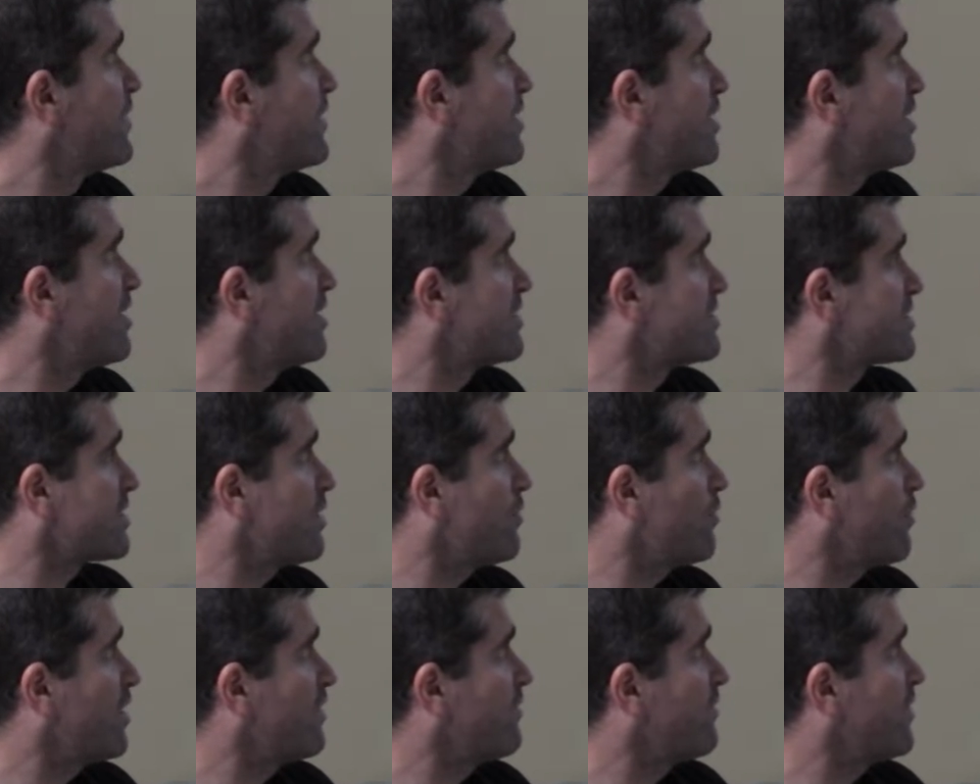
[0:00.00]
Uh, it's got
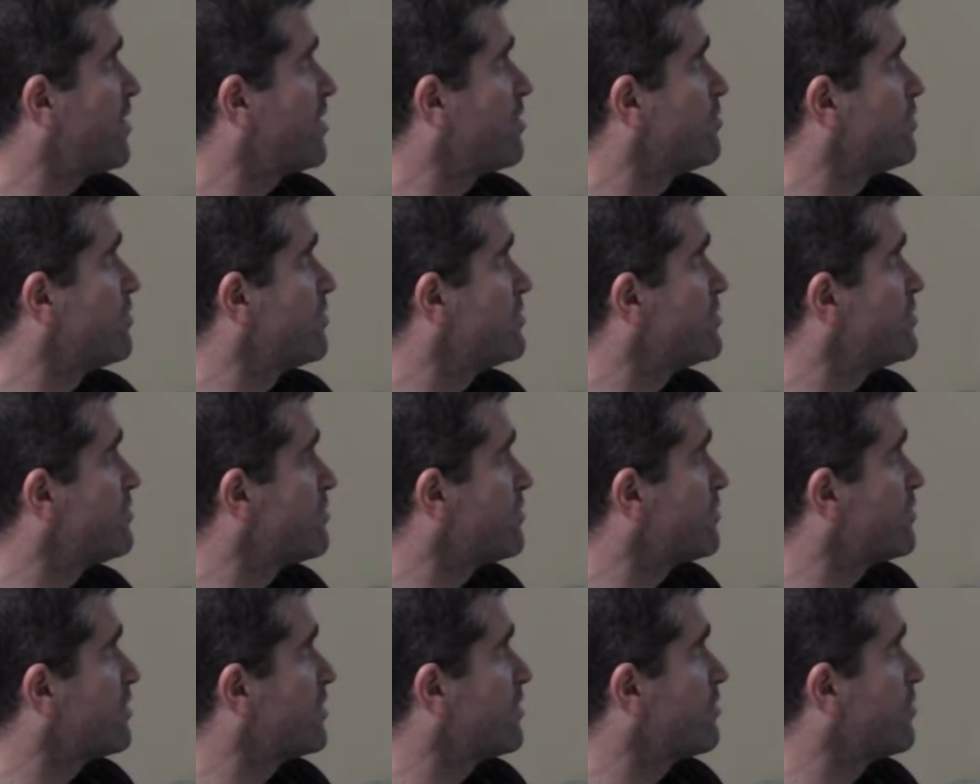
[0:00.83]
Wi-Fi and Bluetooth
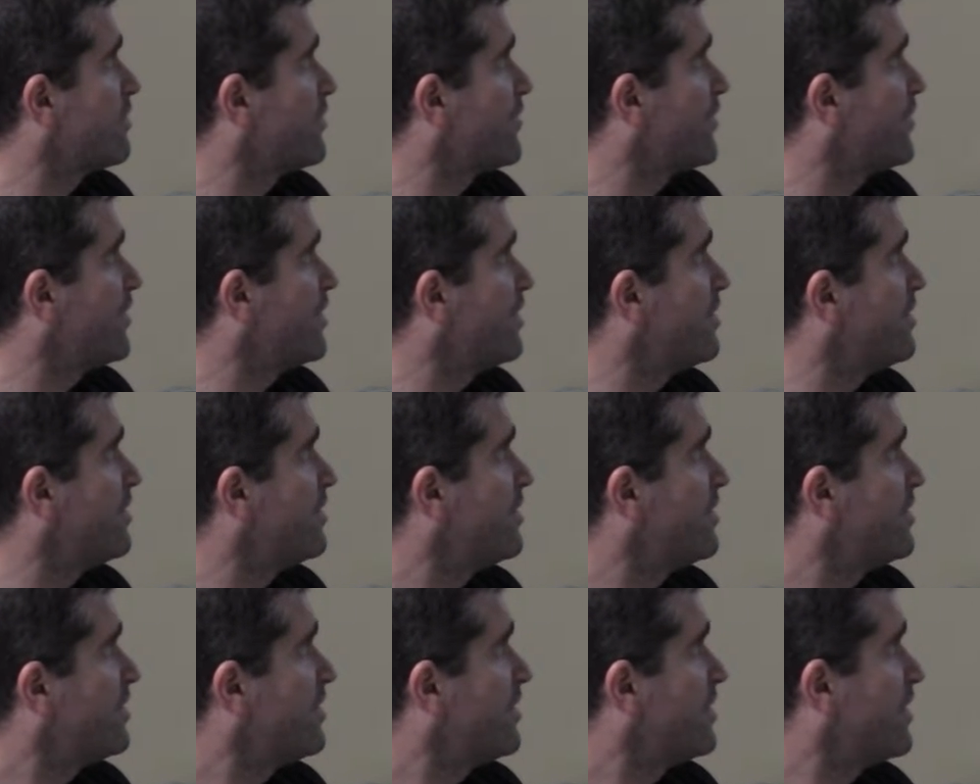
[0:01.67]
uh, built in,
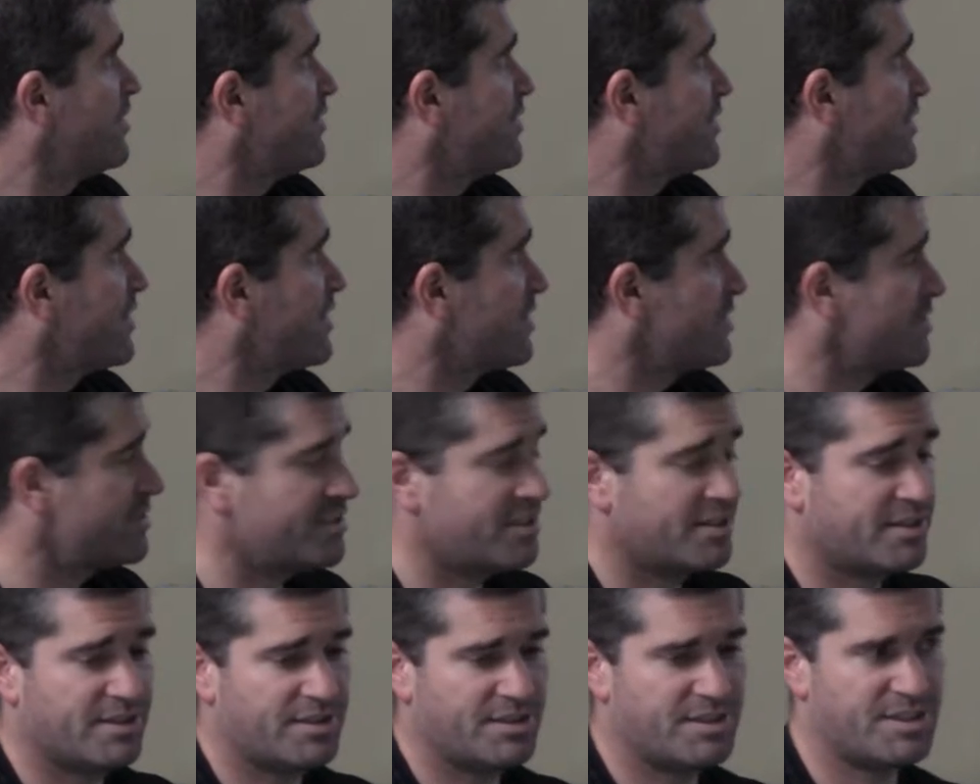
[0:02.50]
and then it has
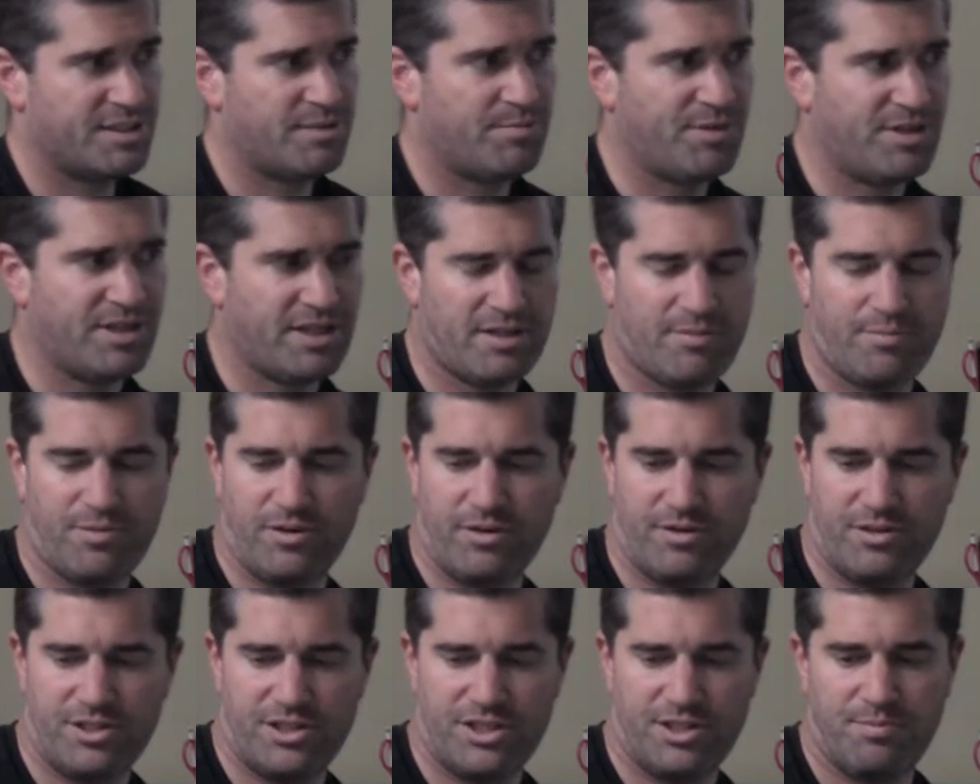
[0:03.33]
uh, GPI
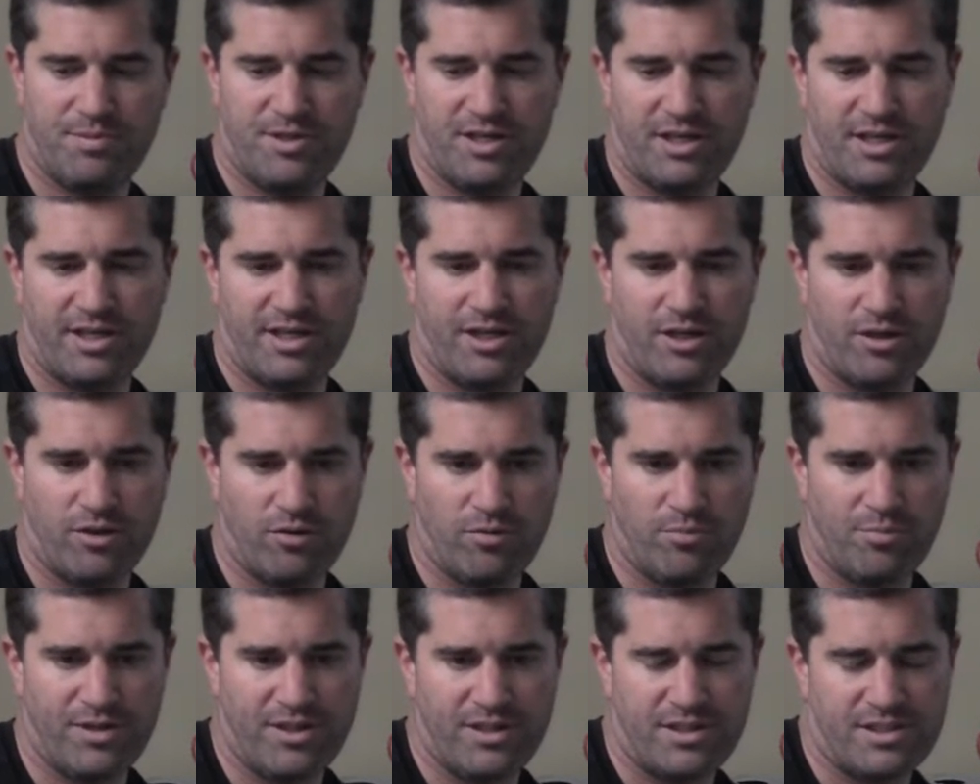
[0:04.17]
GPIO
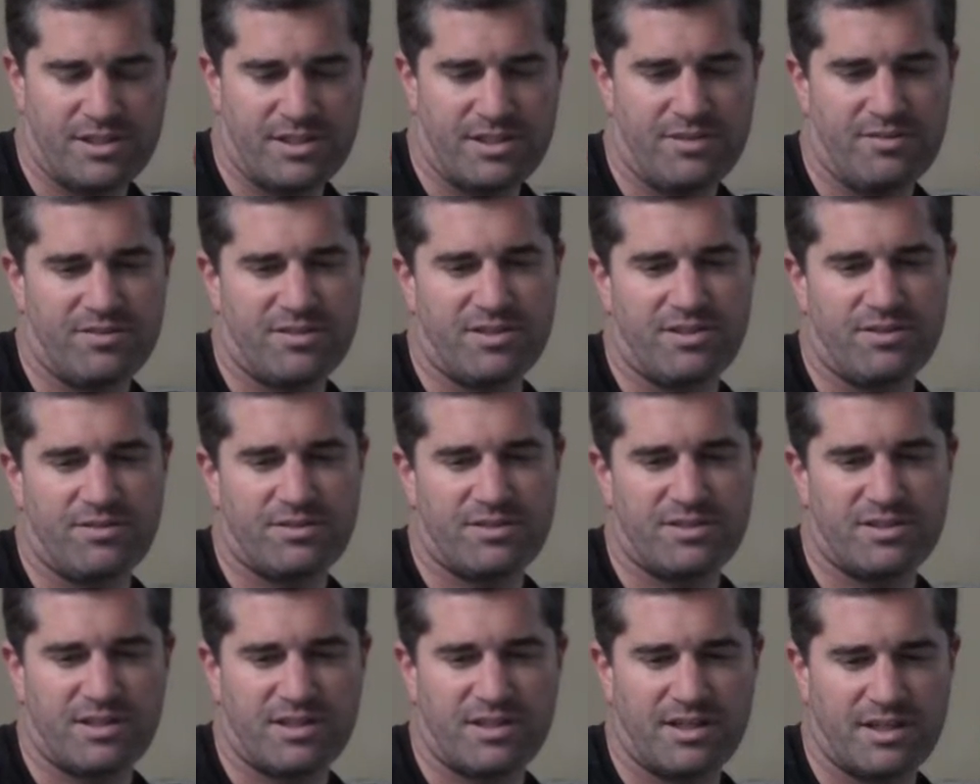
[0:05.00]
pins that you can use
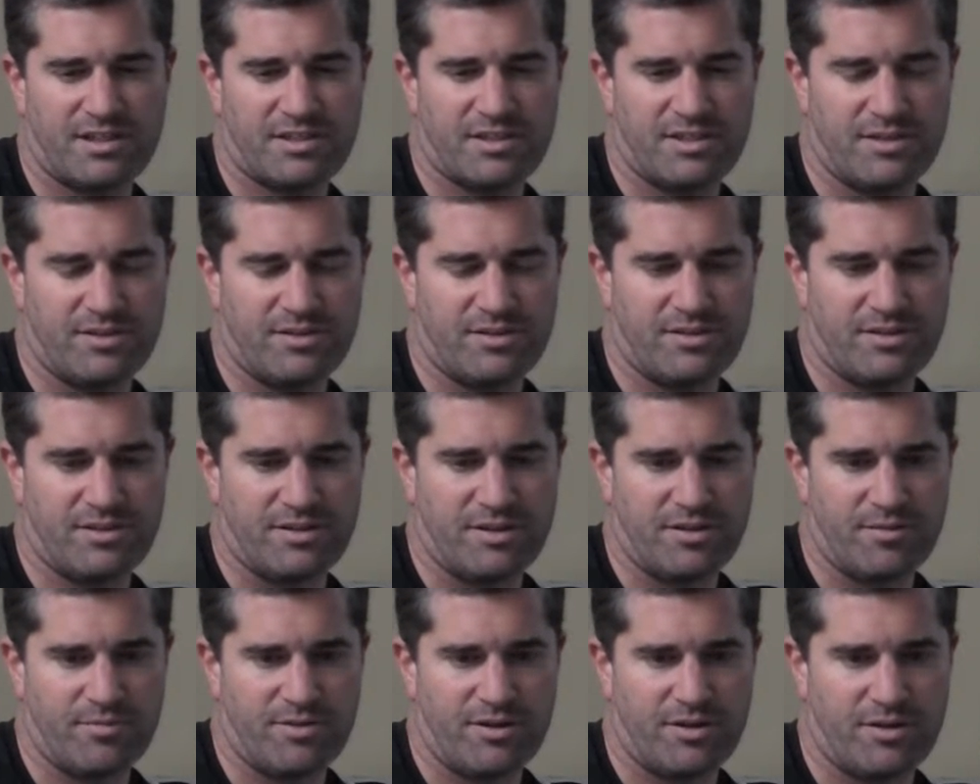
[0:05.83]
to connect to other
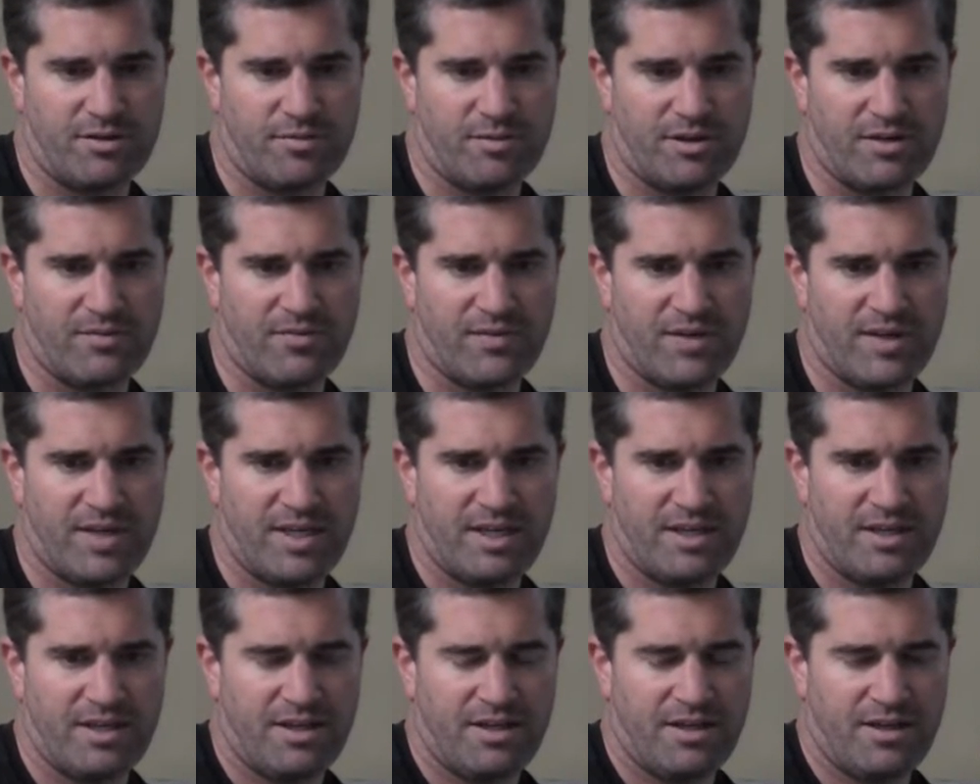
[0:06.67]
um, hardware.
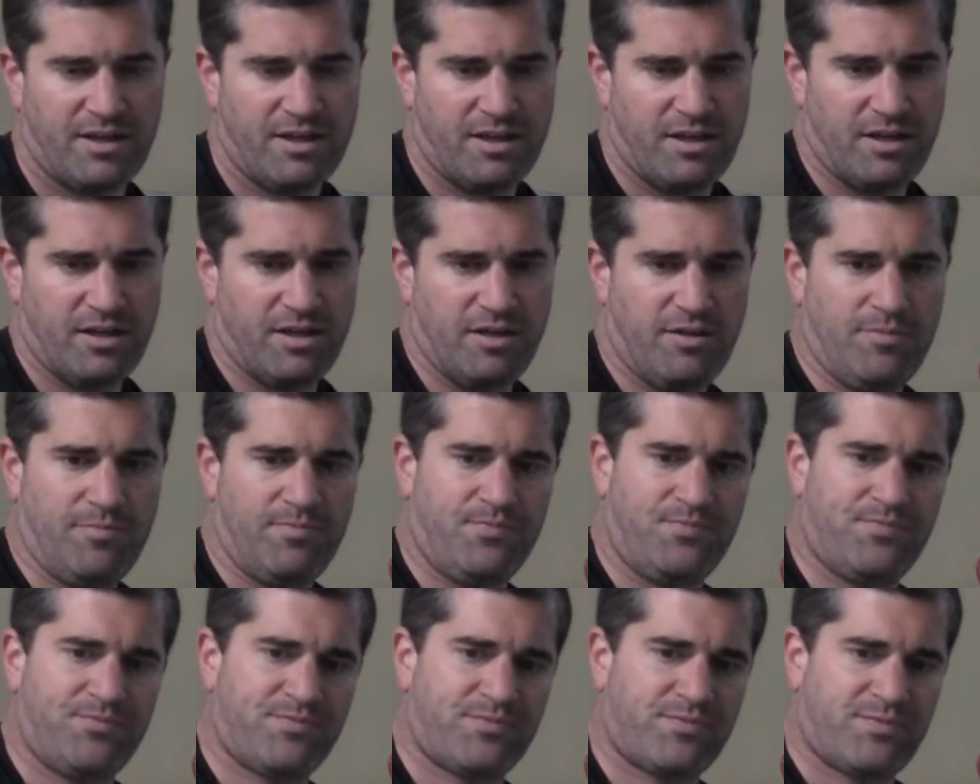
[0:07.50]
Um,
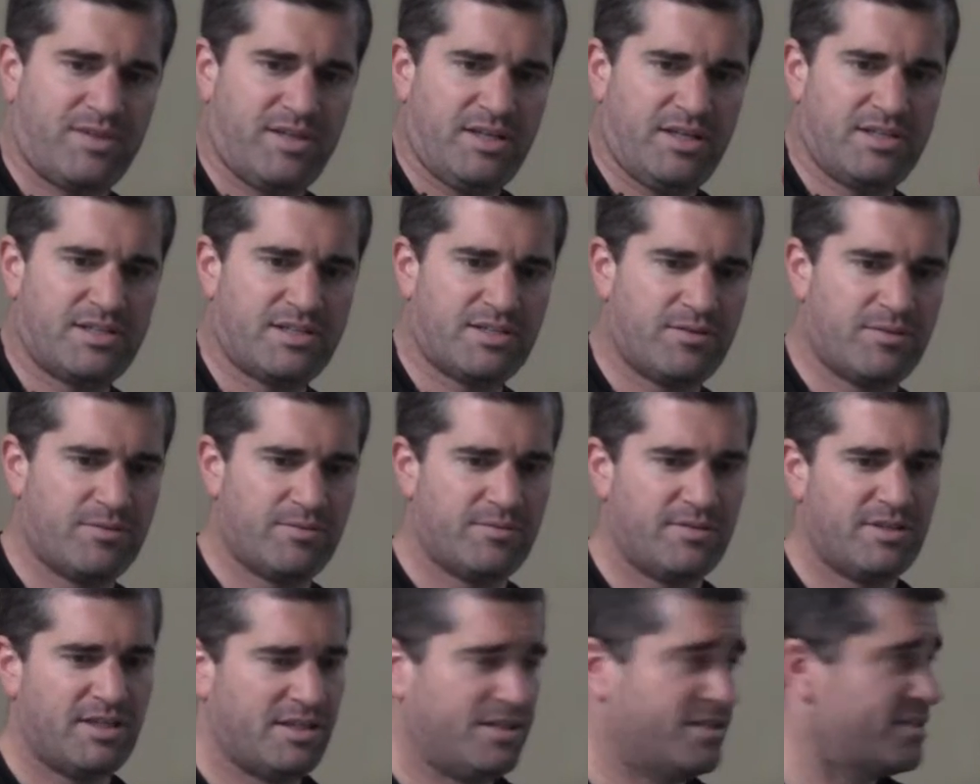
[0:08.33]
and so
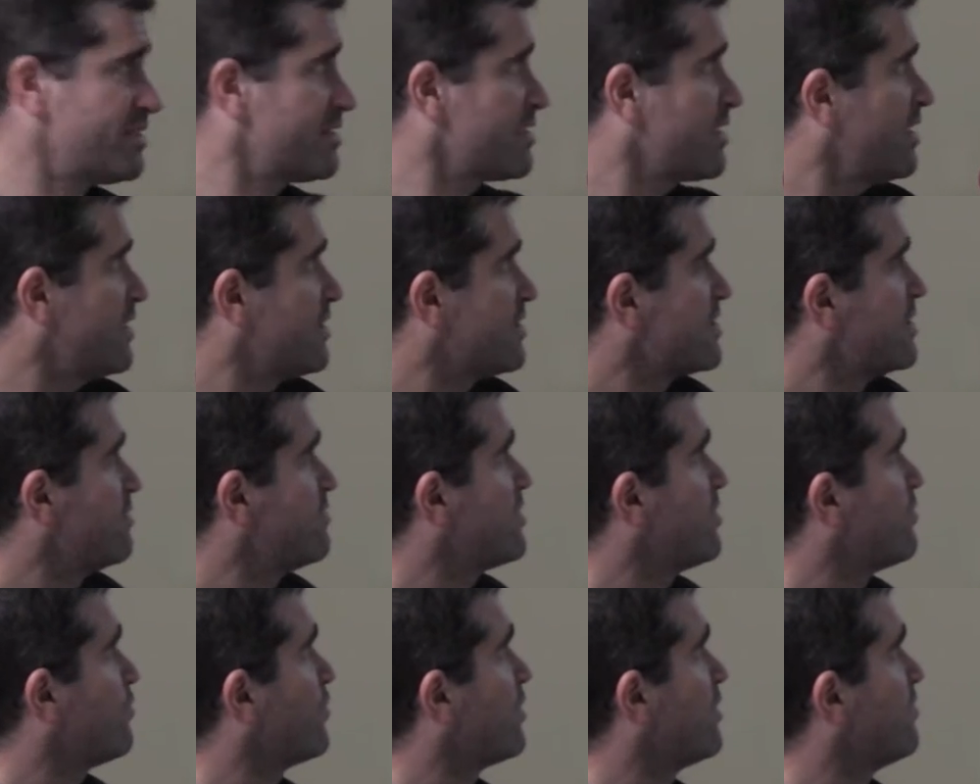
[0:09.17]
yeah, this is kind of sums
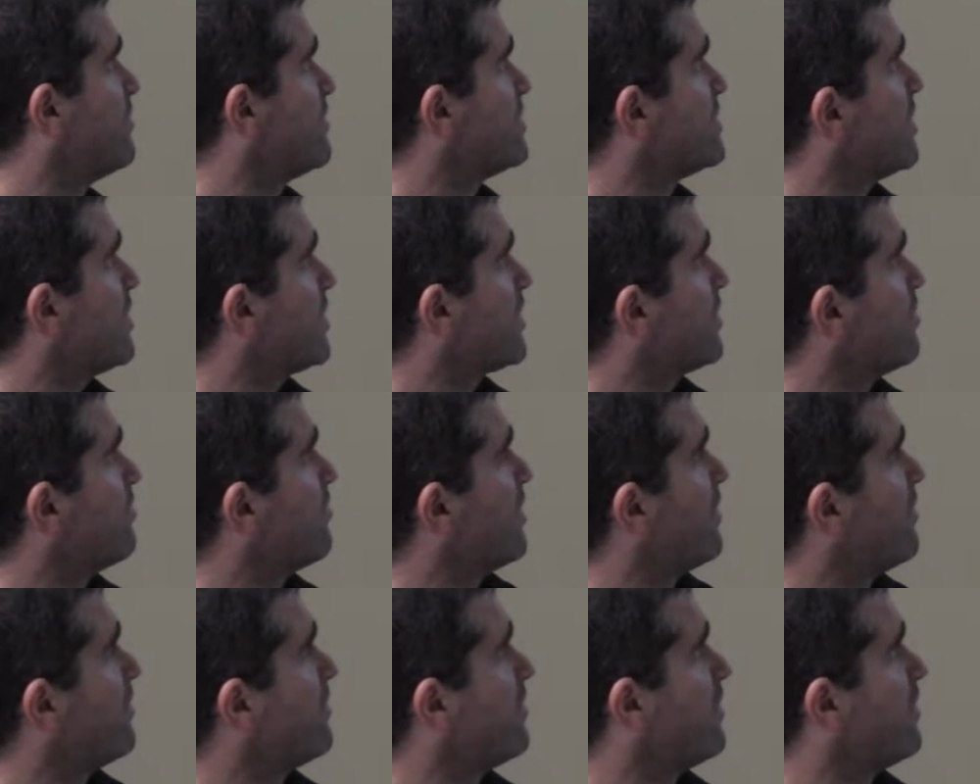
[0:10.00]
up what I've been talking about.